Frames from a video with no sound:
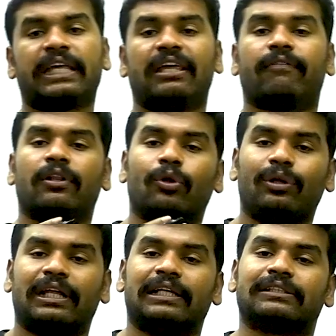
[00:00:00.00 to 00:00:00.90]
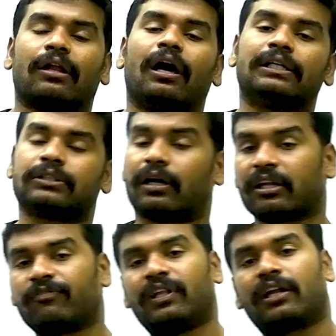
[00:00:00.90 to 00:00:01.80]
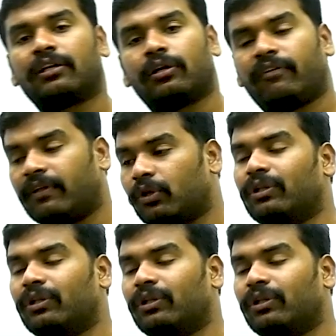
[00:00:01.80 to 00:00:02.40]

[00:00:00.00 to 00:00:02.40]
even though there is loss or if there even